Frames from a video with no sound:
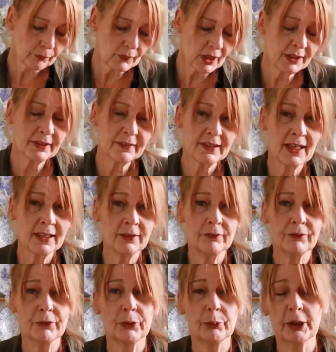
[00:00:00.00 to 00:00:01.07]
And at the end of
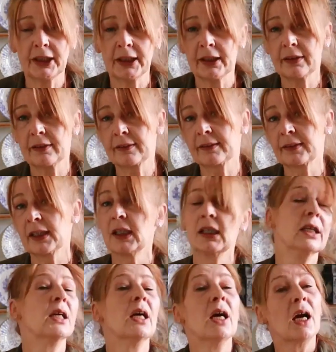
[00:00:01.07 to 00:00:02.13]
2 weeks,
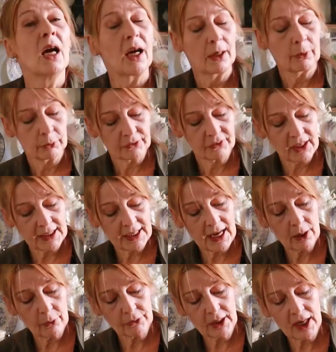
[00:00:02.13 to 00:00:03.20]
I will take
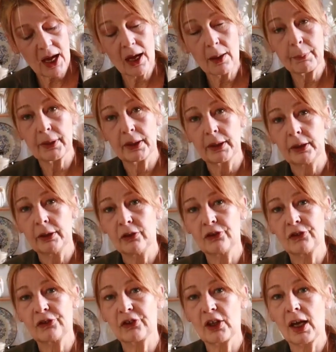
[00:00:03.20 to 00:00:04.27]
out the
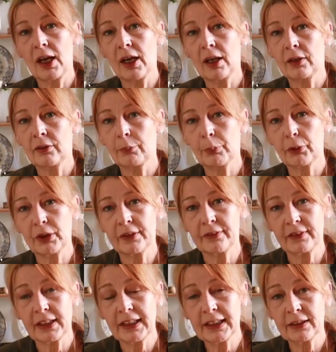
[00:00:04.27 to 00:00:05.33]
cabbage and put
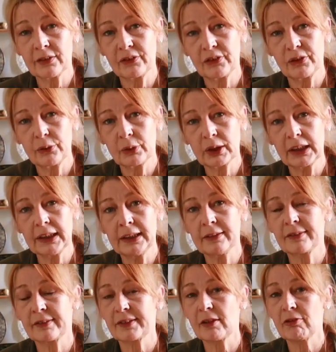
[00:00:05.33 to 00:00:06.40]
it into clean
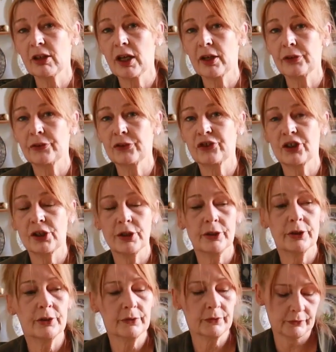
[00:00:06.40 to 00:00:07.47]
sterilised
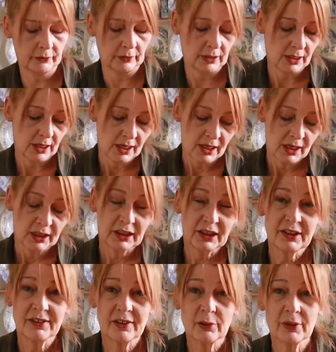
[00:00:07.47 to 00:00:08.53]
jars.
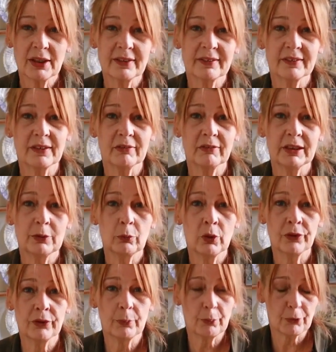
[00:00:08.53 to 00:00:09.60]
You don't necessarily
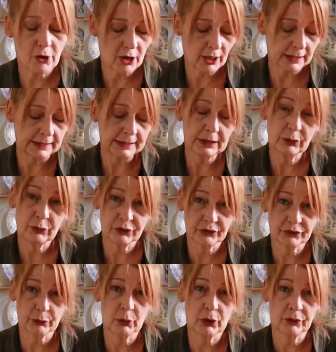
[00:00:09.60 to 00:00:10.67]
want the brine, you
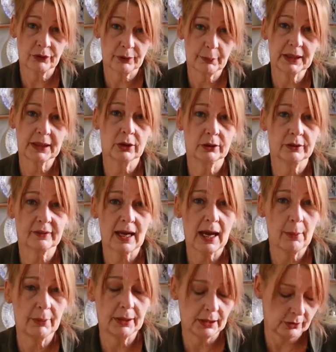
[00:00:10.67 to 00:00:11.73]
just want the pickled
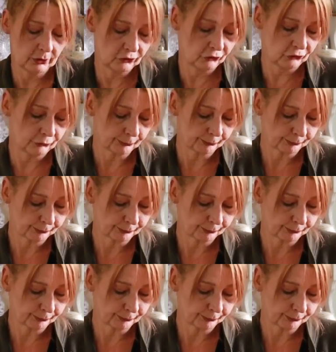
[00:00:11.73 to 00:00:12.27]
cabbage.